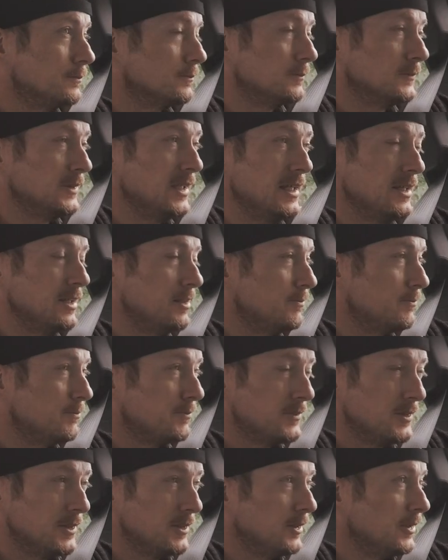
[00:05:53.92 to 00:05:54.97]
Yeah, and,
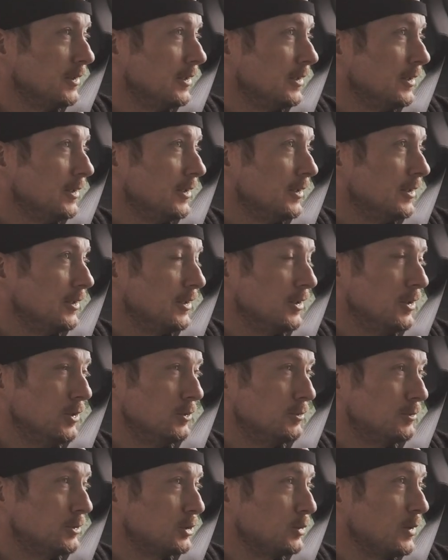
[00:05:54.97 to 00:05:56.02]
you know,
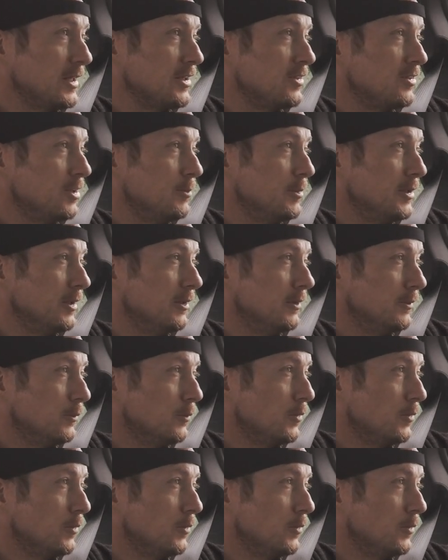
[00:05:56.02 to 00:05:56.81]
shreddies in the middle,